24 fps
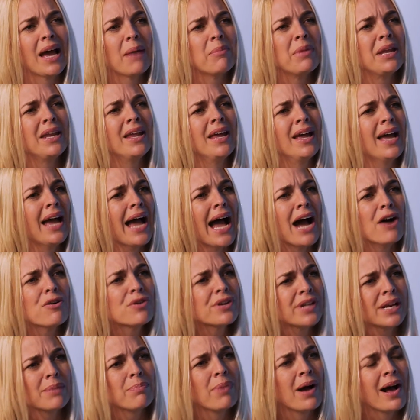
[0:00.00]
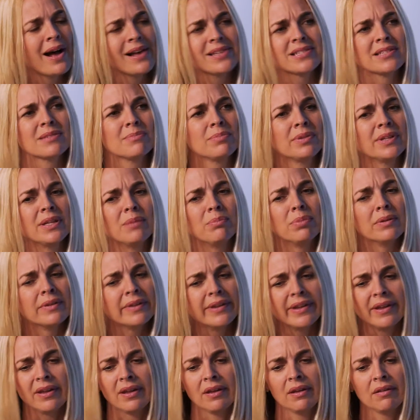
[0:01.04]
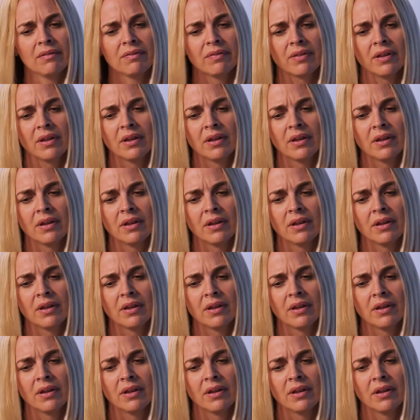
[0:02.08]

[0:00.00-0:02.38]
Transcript: I mean, how could I possibly believe